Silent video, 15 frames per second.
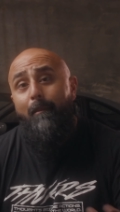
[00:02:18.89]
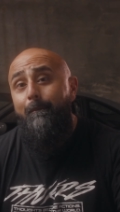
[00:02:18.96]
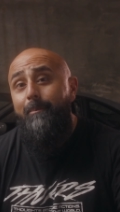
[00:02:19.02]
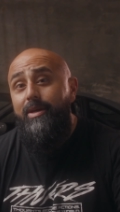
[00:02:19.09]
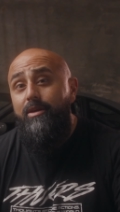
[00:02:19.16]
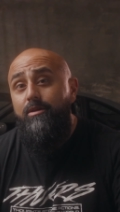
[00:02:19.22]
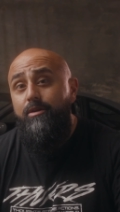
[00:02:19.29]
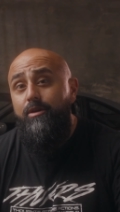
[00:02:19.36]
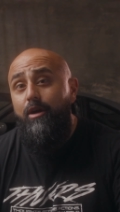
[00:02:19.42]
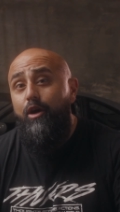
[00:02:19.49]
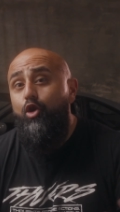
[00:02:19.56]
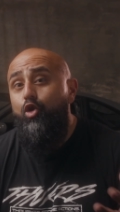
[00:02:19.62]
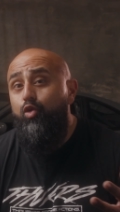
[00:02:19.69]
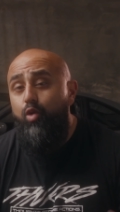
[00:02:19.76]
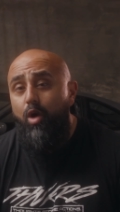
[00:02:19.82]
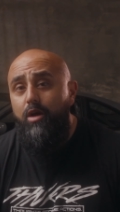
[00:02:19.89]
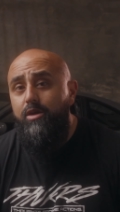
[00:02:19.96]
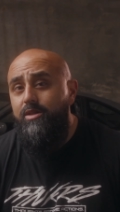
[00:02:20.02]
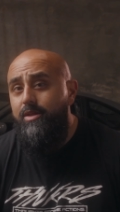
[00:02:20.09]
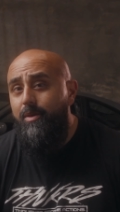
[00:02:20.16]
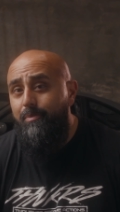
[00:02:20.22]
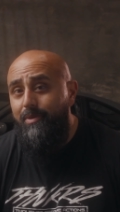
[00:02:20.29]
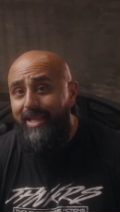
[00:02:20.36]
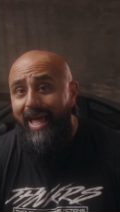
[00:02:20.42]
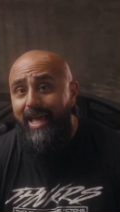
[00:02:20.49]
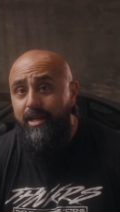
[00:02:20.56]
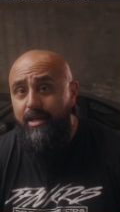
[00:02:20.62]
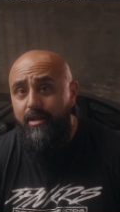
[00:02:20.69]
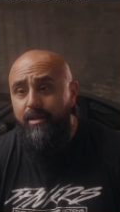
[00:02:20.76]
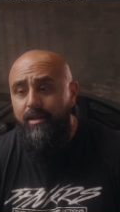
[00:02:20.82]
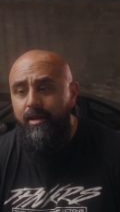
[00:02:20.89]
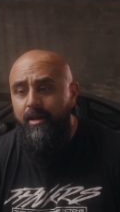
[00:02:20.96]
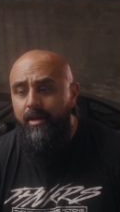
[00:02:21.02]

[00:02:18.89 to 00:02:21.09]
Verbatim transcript: a builder across the planet